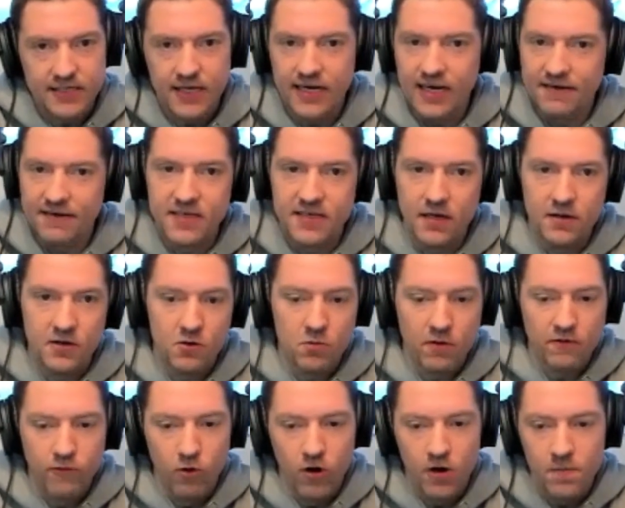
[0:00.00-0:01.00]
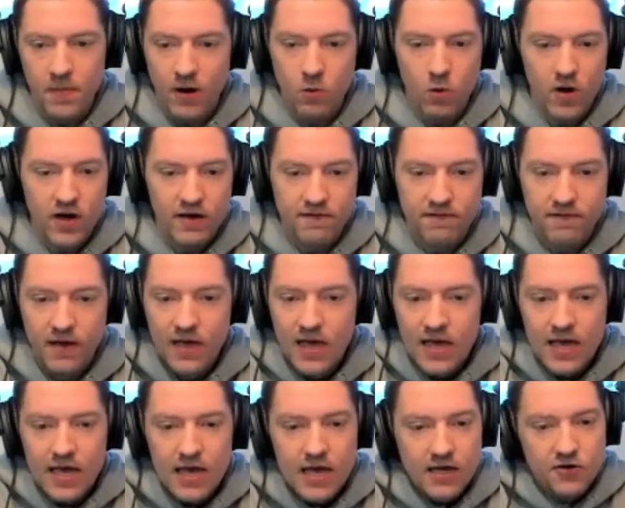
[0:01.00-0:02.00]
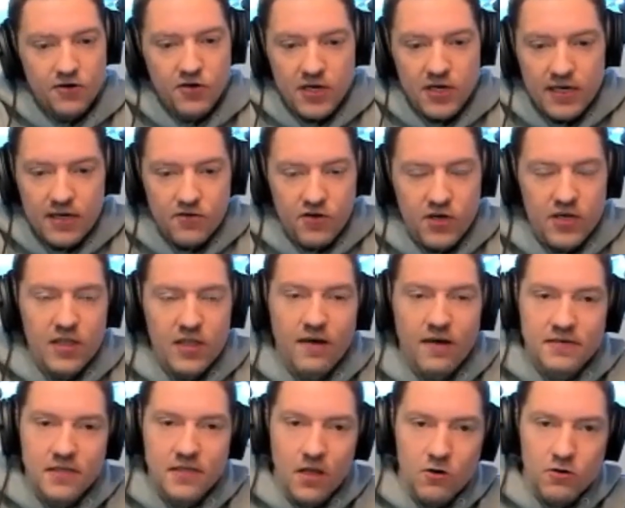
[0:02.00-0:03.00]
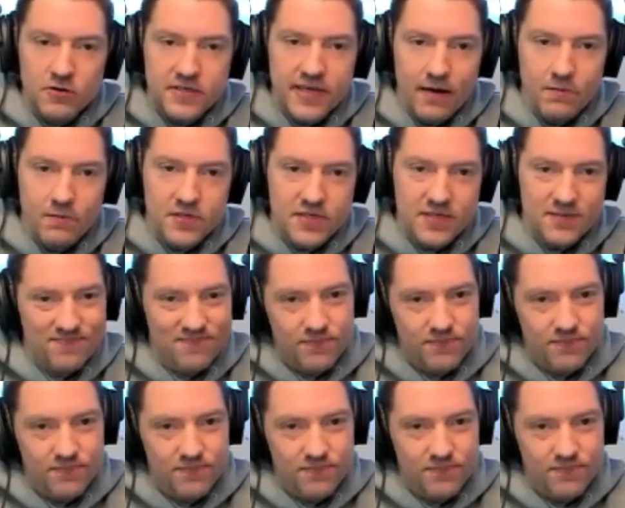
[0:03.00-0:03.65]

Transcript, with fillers: Like I've said to you before, my wife, she she loves low temps